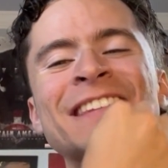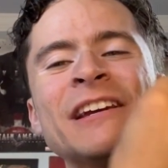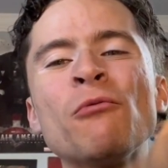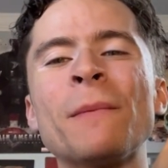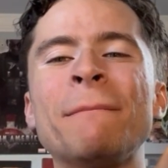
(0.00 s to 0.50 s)

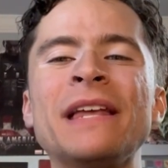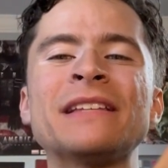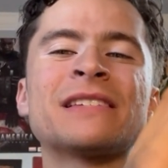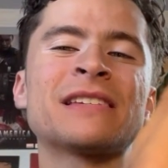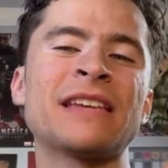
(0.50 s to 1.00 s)
what made
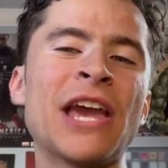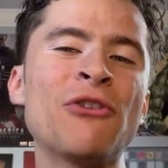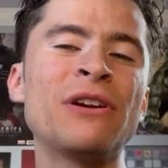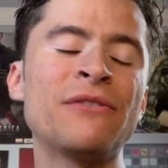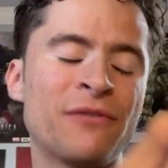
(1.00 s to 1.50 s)
it
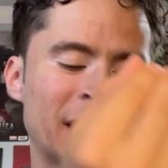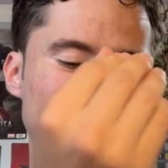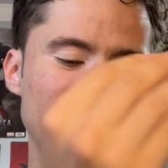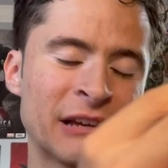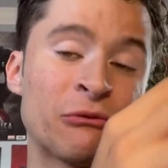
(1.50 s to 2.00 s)
scary for
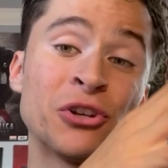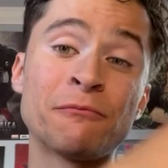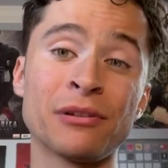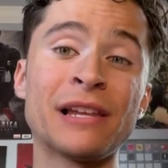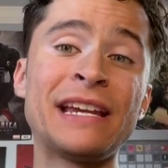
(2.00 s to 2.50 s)
like when you're
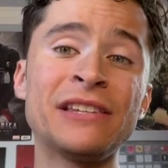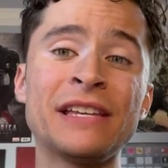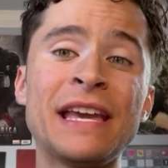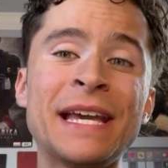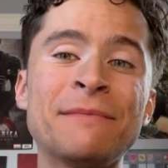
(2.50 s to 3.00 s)
playing the
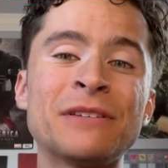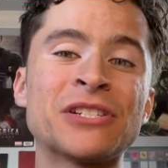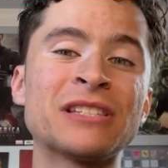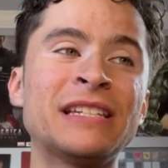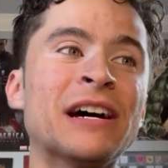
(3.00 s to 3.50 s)
game is
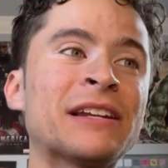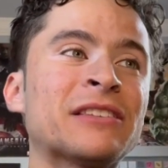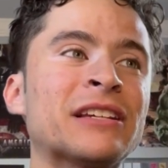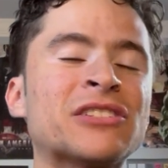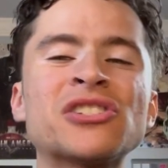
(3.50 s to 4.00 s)
just
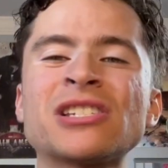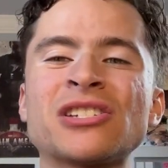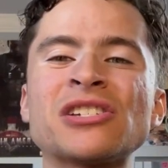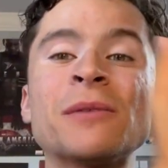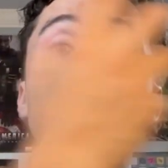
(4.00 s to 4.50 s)

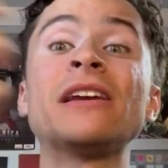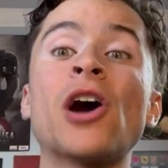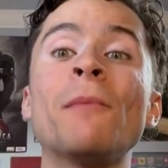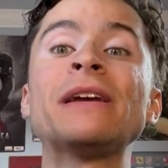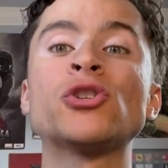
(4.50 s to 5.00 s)
just something
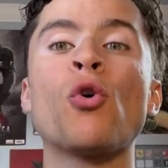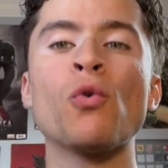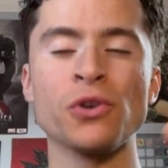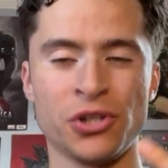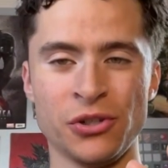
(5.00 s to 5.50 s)
coming
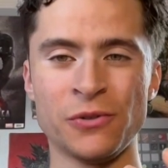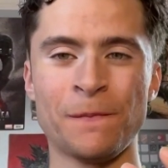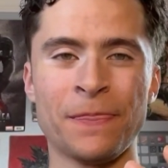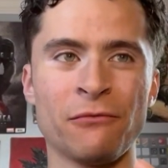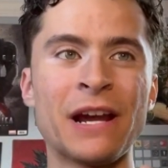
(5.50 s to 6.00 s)
towards you,
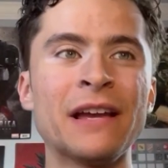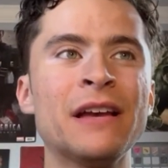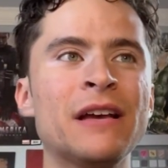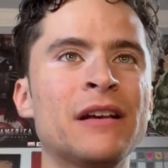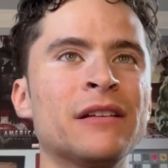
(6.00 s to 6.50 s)
right?
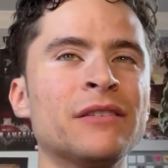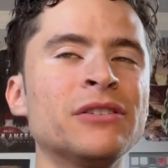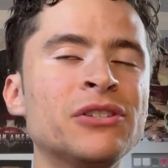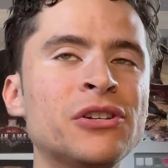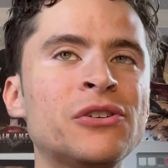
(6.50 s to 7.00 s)

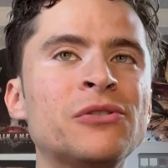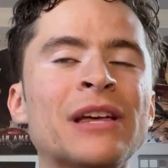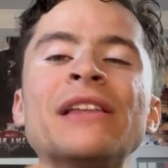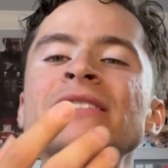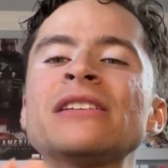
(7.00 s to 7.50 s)

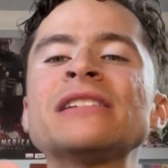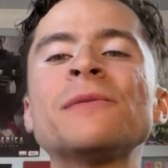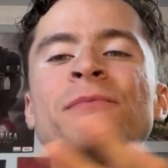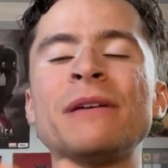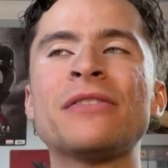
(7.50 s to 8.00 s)
That's a
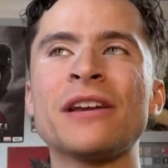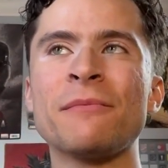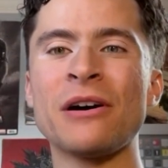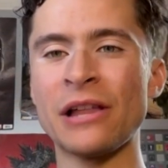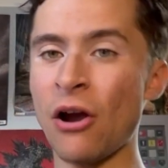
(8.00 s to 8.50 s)
big thing
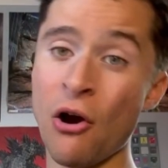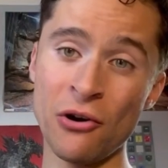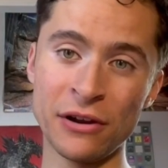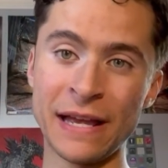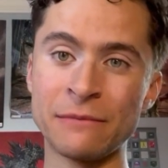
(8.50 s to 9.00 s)
about like
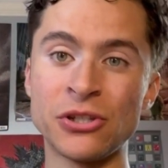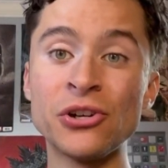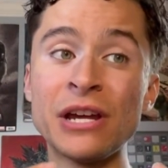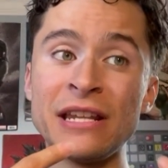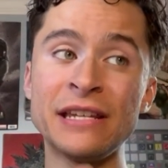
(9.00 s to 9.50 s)
horror games. You're
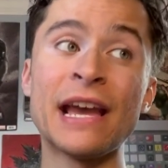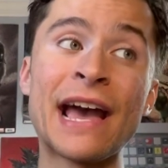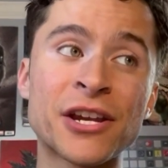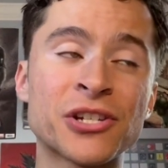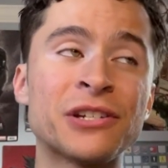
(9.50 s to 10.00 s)
in the
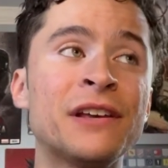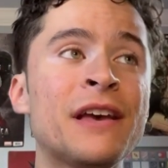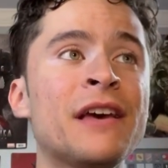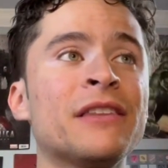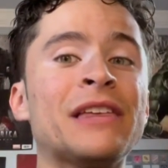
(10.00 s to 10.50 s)
action,
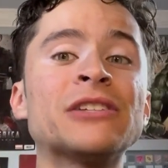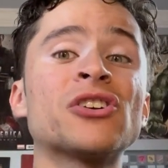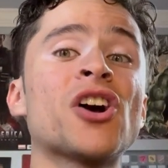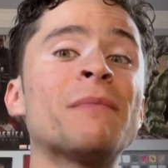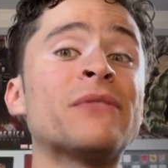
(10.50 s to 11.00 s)
things are
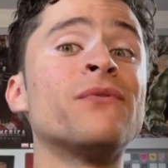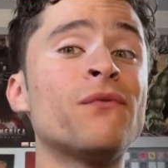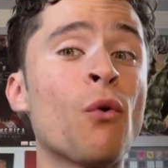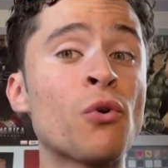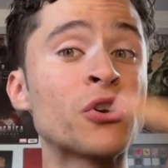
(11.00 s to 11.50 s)
coming
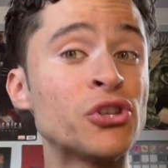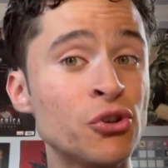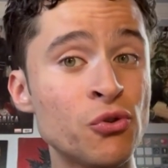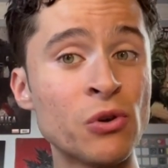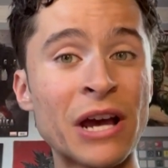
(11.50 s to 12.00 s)
for
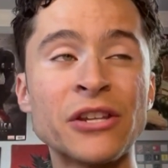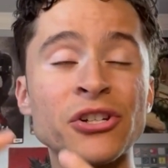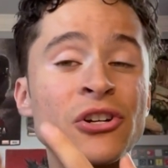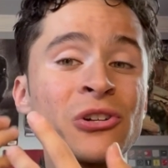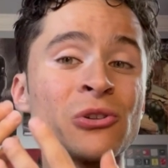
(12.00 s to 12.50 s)
you and you're
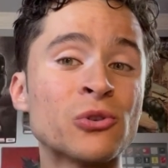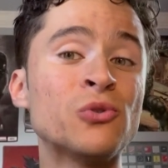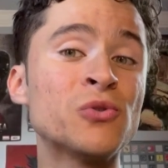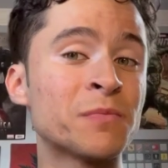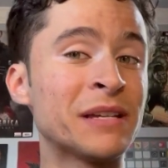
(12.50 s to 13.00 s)
going to
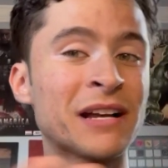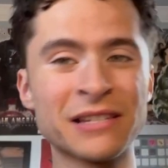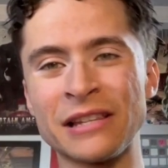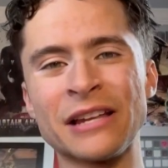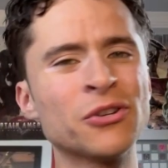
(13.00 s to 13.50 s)
lose
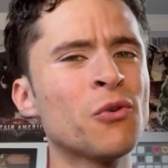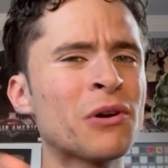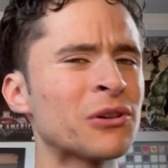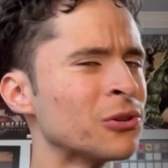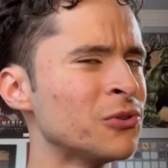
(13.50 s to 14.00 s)
because of that. You don't
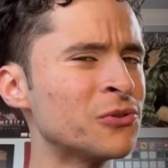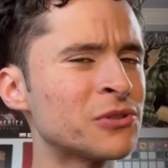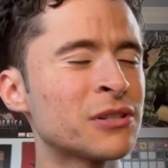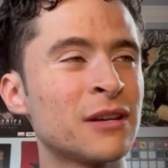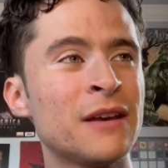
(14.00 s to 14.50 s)
want to
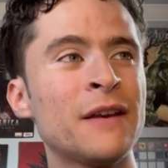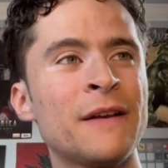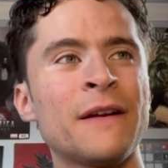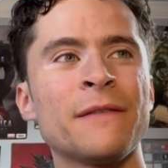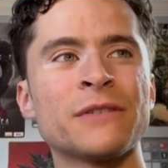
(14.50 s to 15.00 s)
lose.
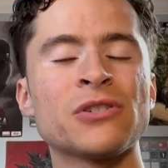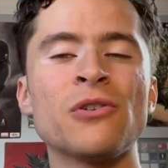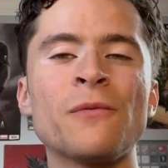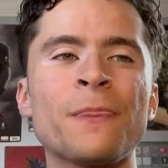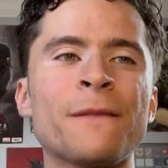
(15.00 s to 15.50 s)

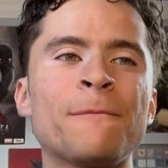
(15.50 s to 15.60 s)
So